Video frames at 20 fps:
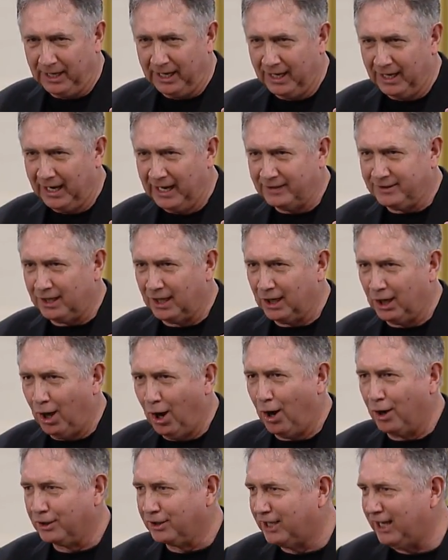and let the
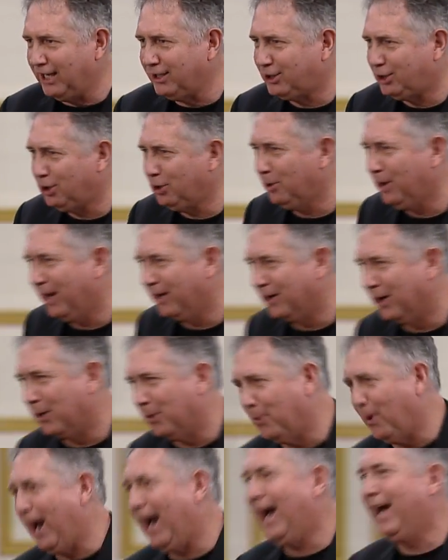Lord get you in the
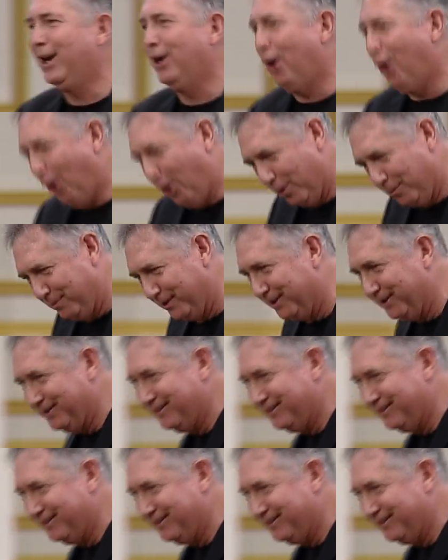right orbit.